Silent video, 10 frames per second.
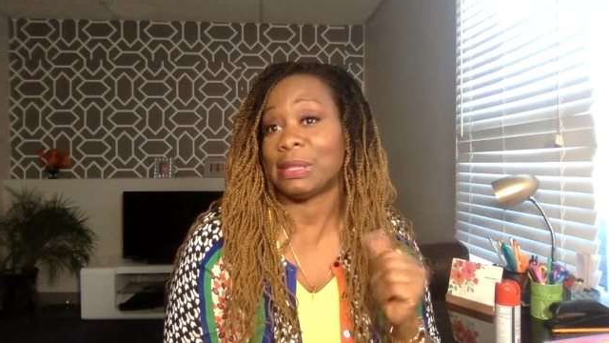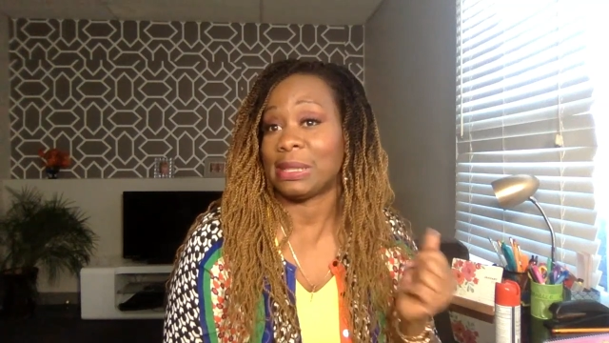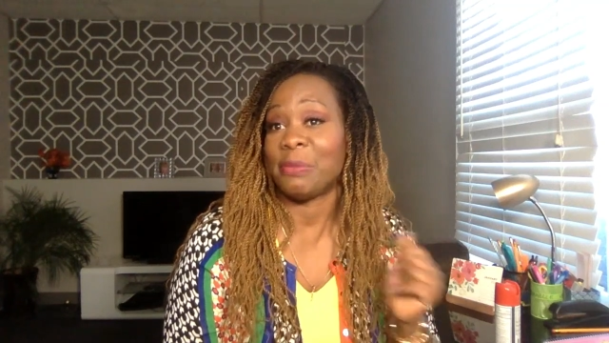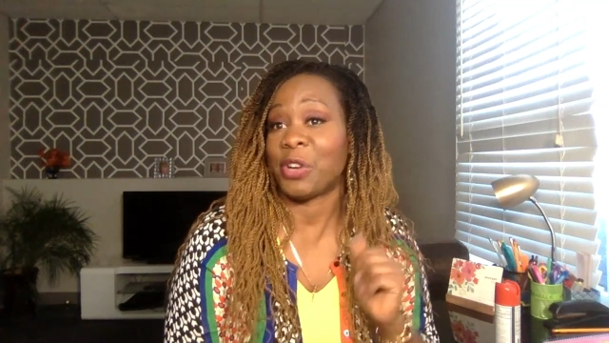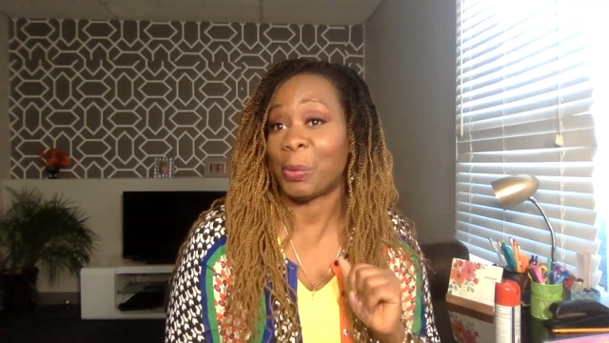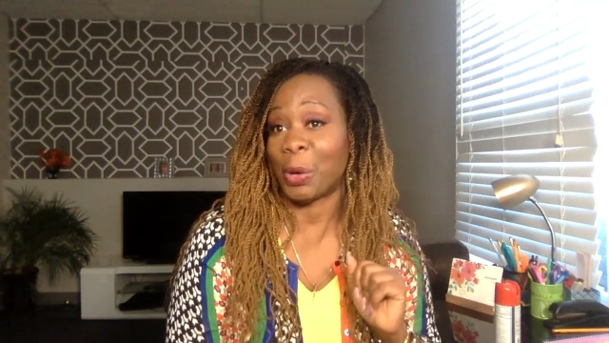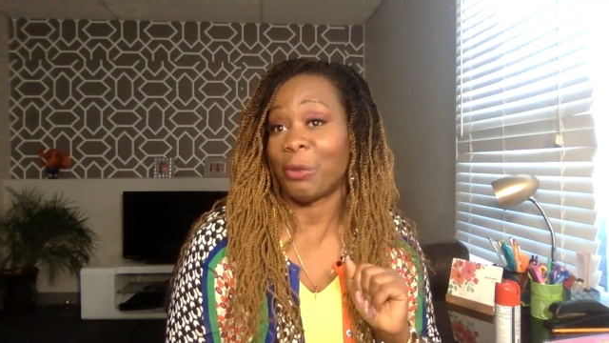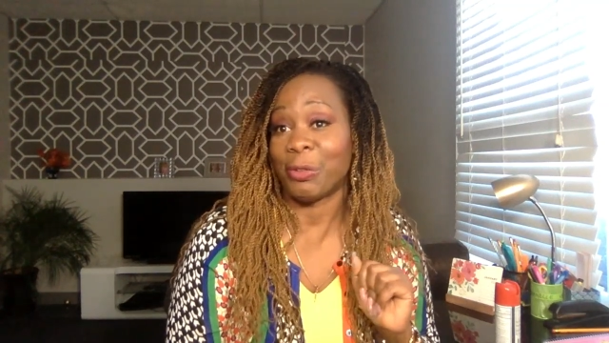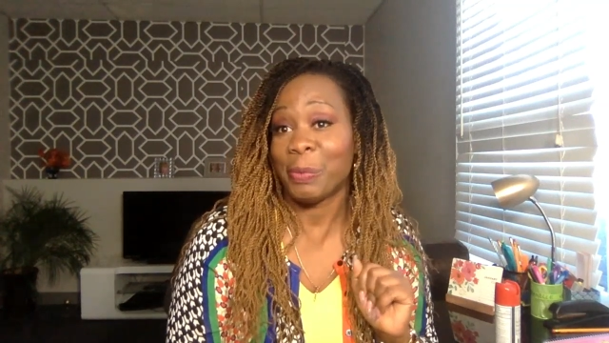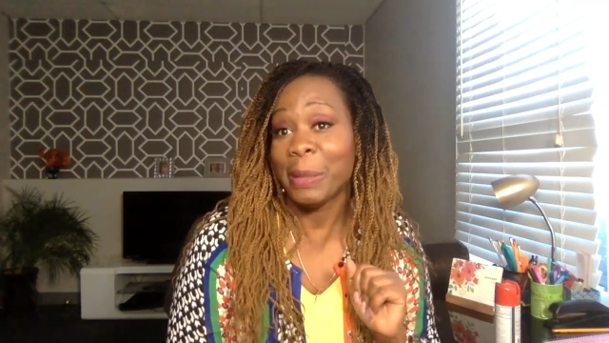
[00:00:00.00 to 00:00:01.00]
with some very
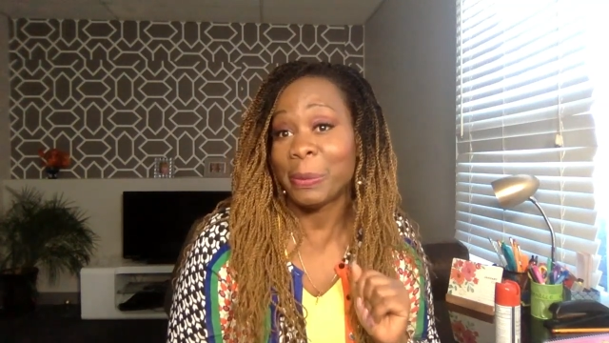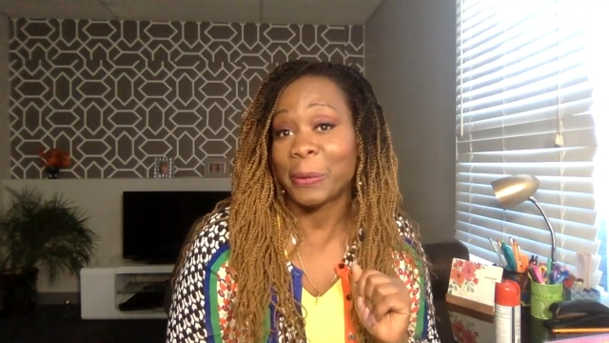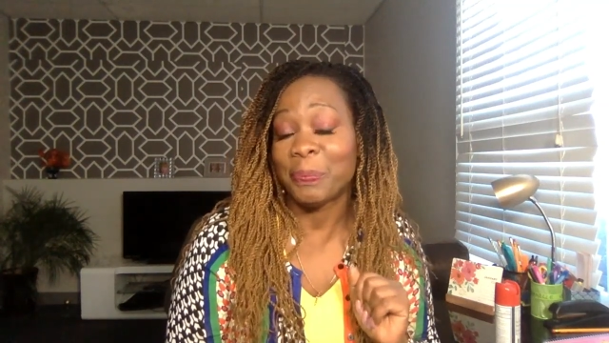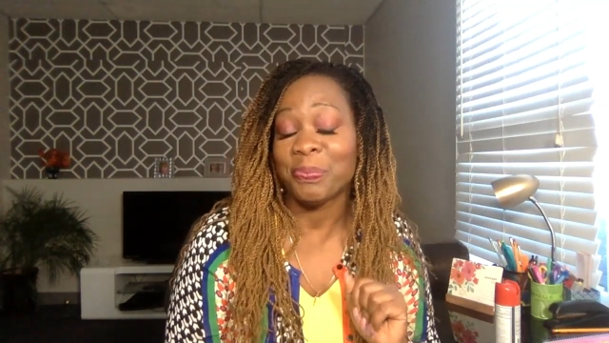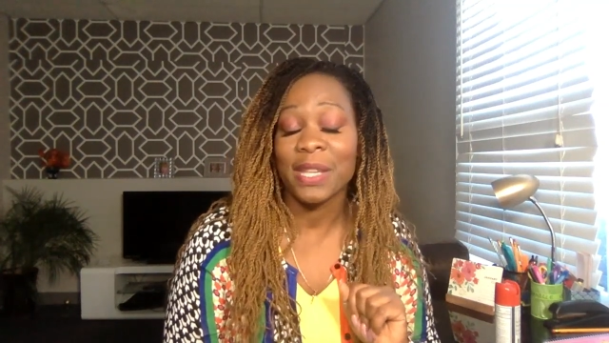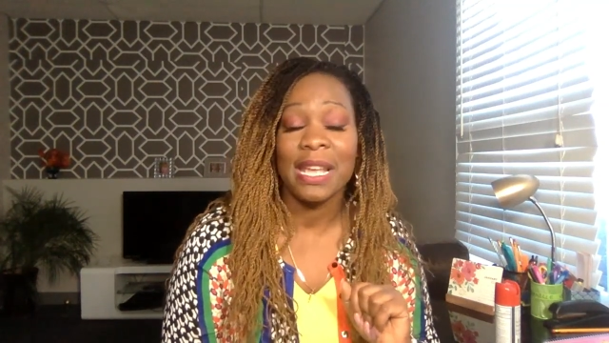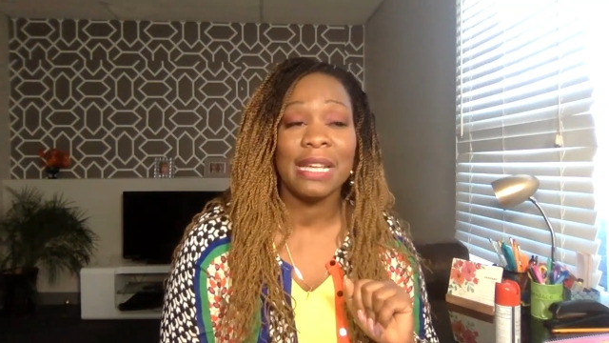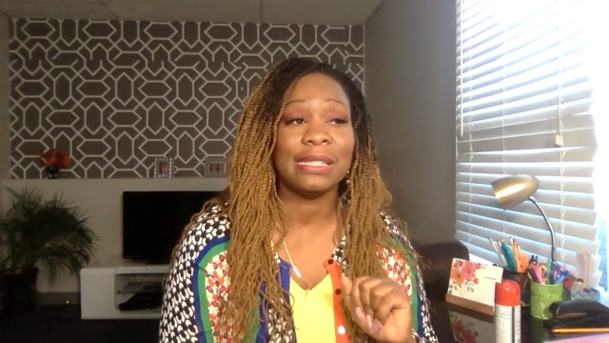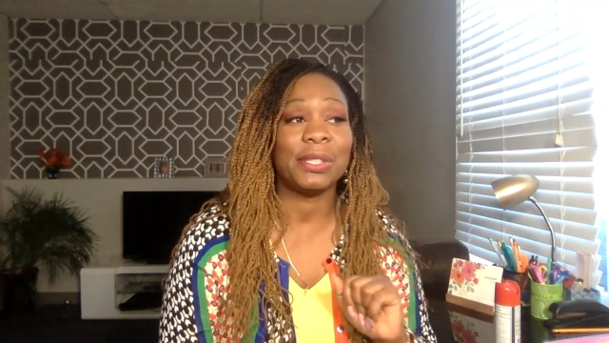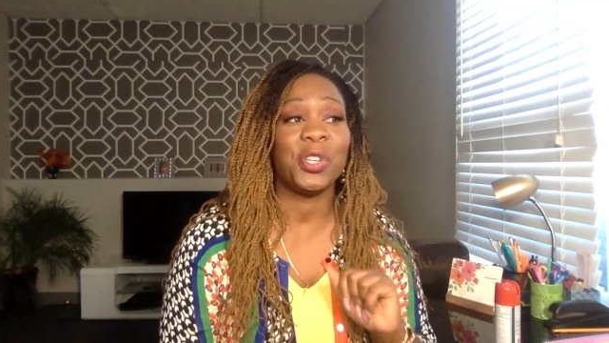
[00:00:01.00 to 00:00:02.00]
powerful people.
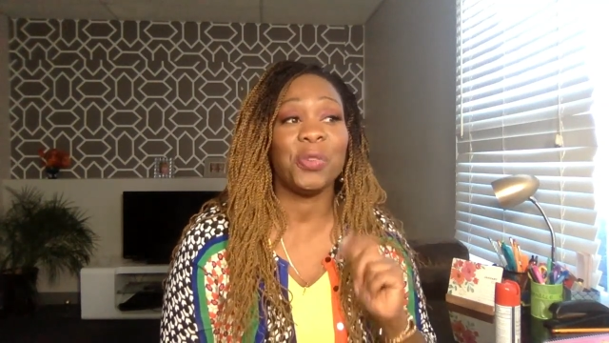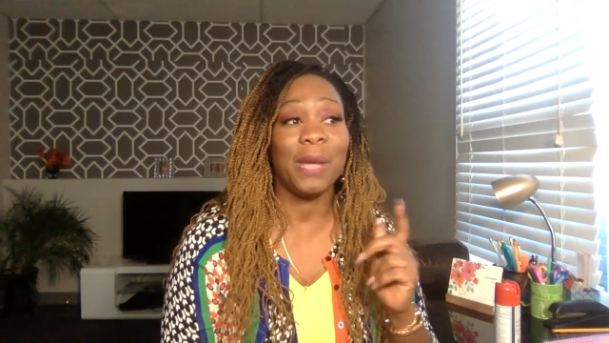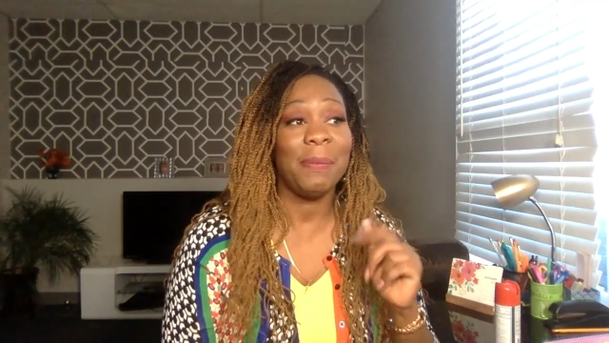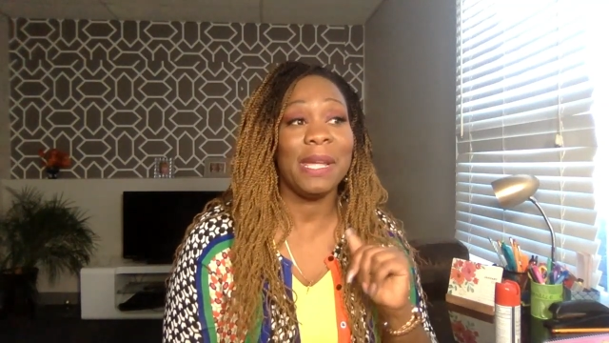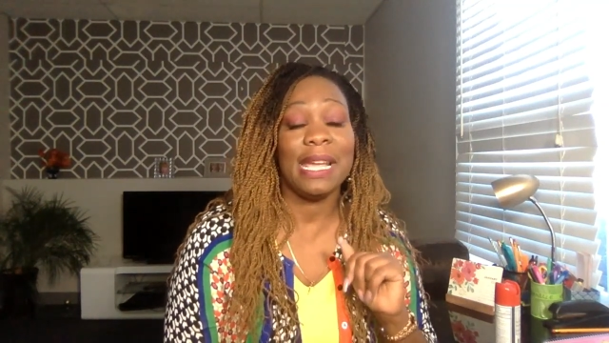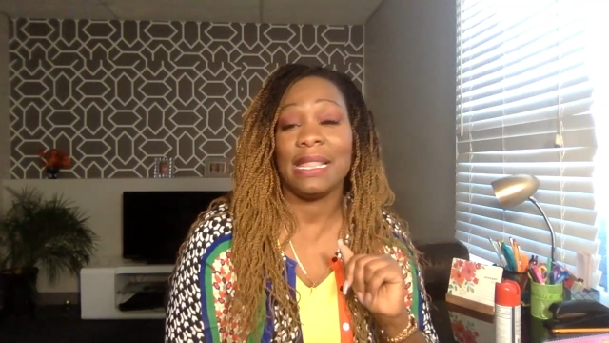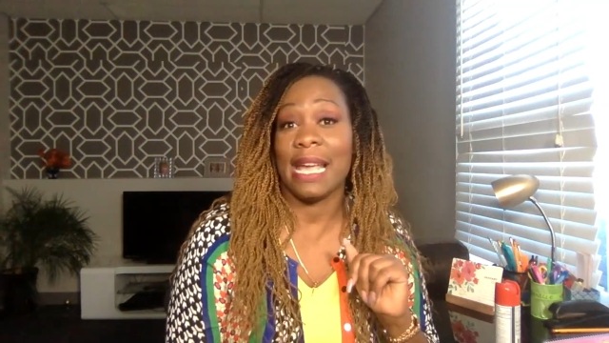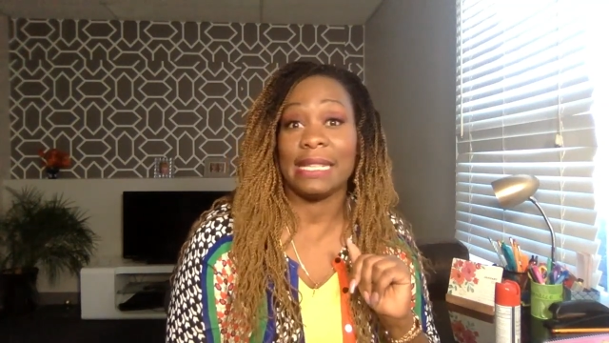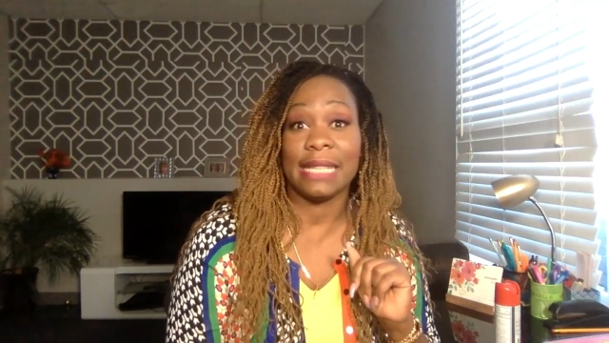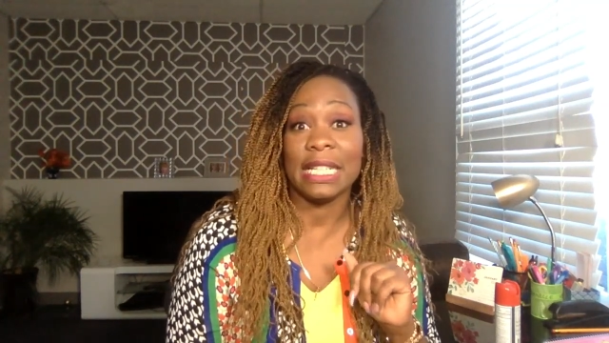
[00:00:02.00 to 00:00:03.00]
So you may be in
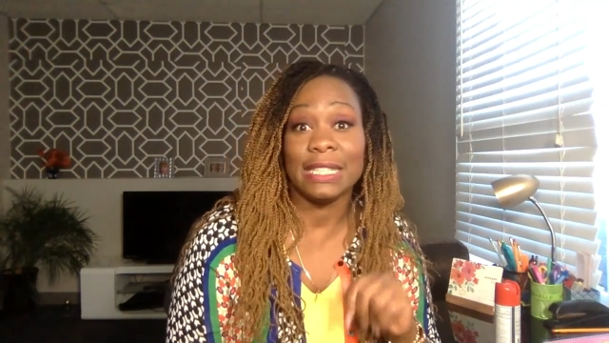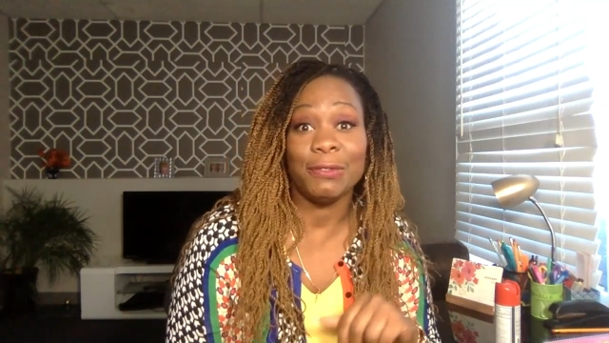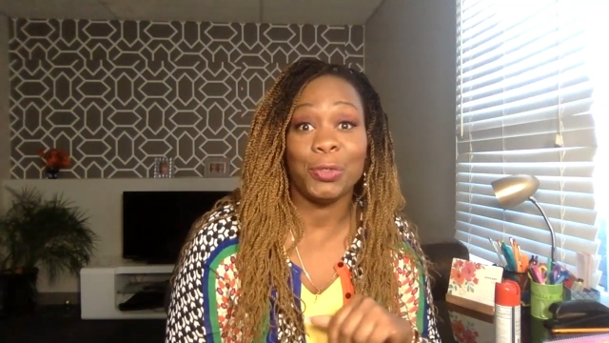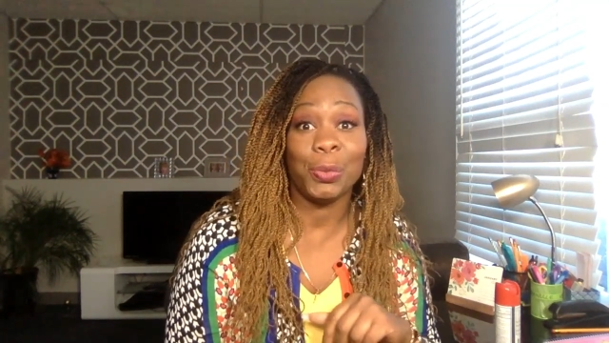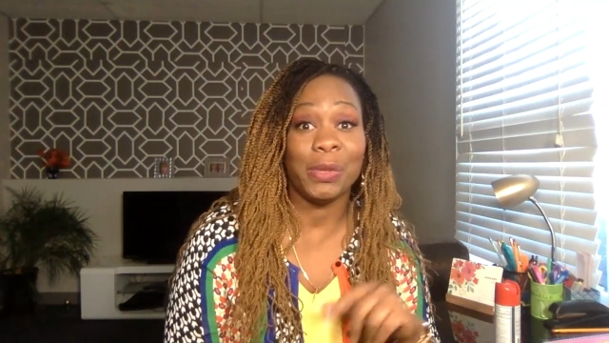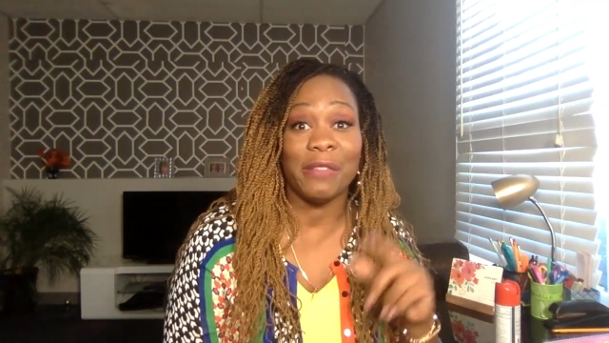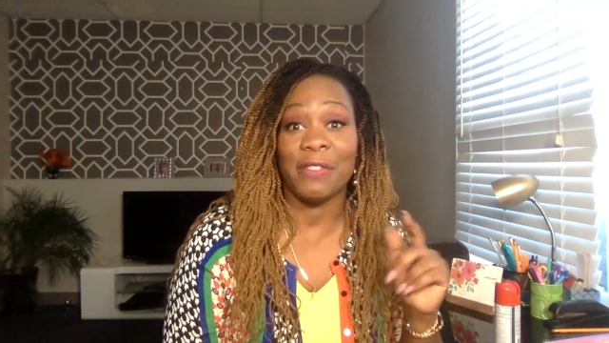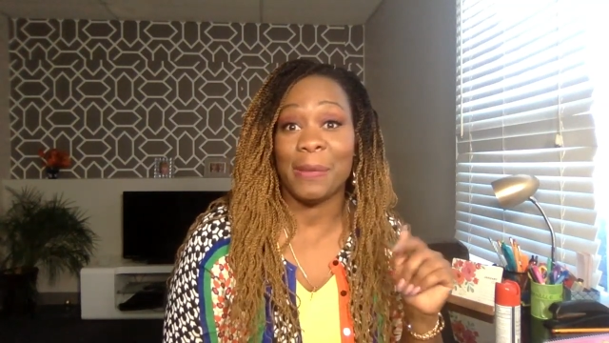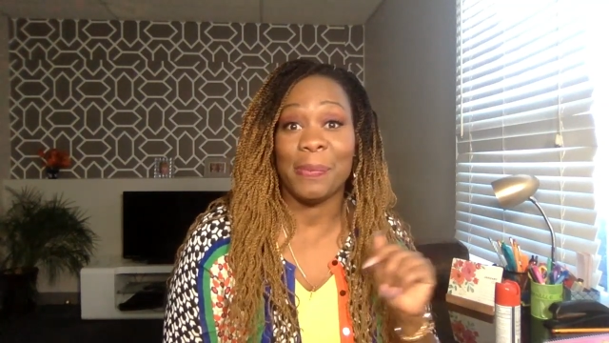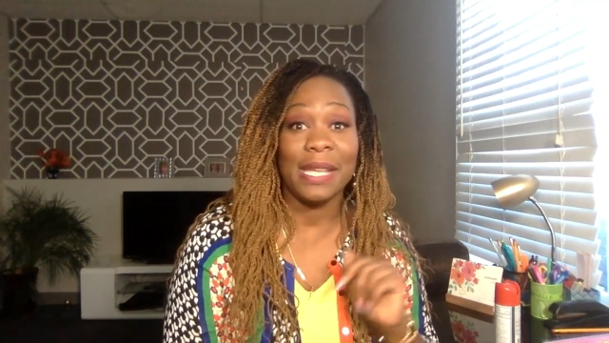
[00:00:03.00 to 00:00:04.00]
the executive room with the
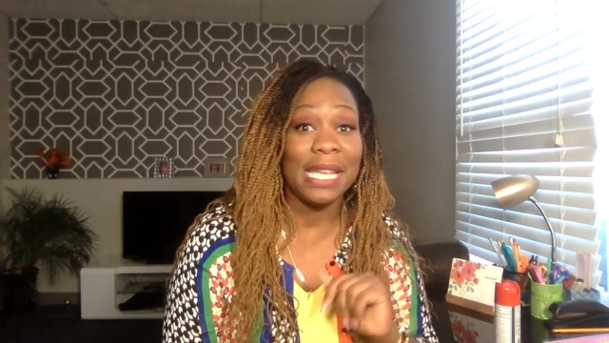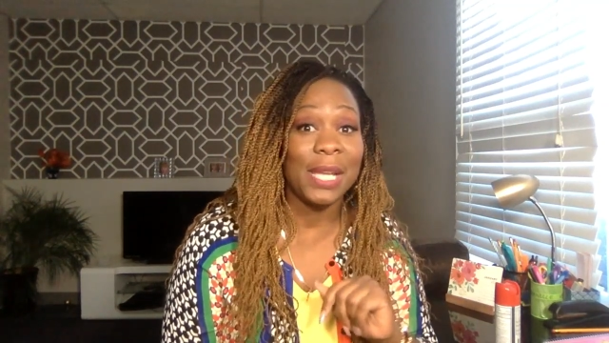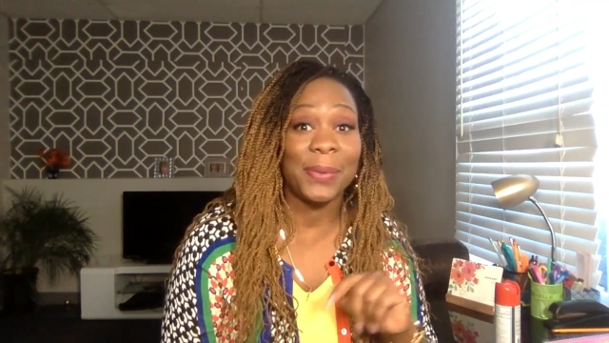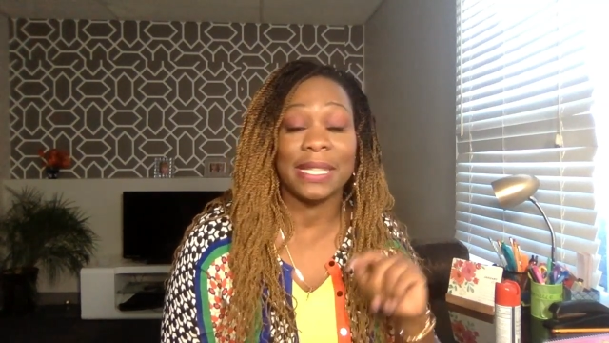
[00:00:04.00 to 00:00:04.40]
VP,